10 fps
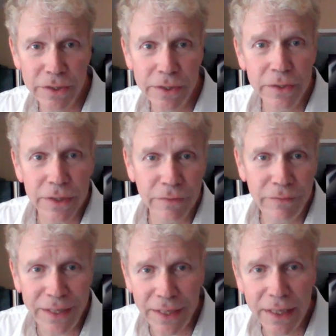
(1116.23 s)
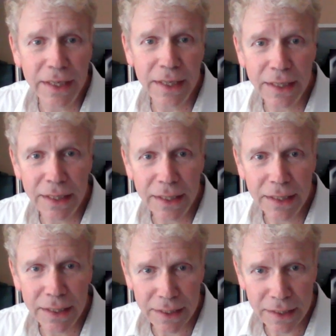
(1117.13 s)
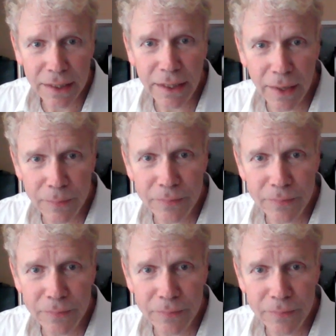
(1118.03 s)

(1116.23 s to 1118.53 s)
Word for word: Susan Veed. Yeah.